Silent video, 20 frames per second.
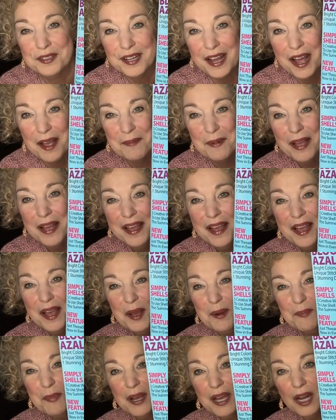time,
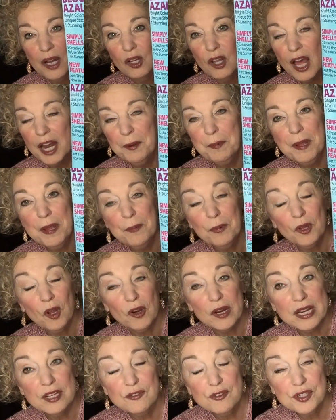but a lot of people are
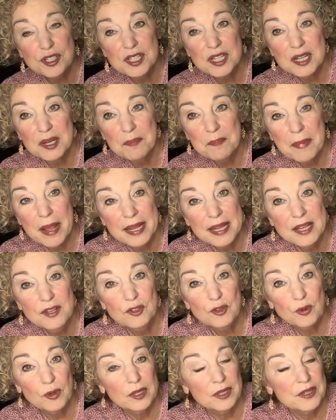interested in making
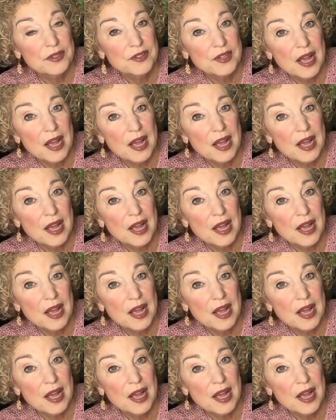doilies.